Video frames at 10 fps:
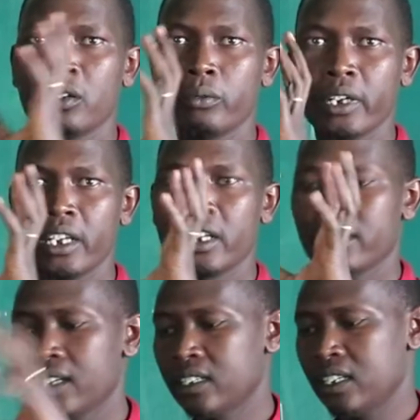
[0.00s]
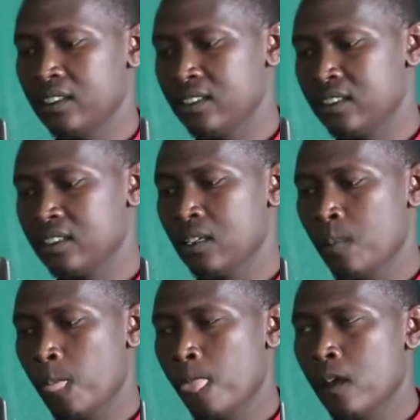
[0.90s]
we're getting such cases.
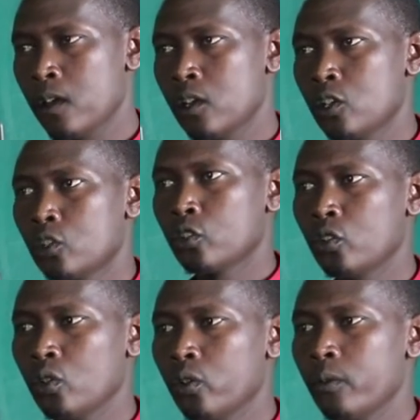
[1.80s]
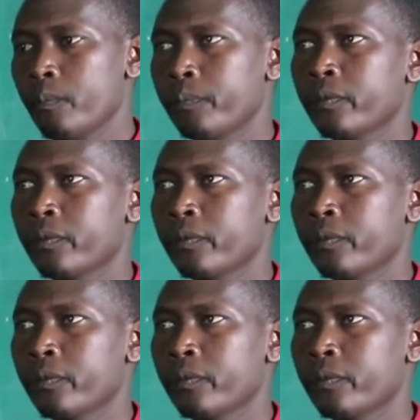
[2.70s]
So,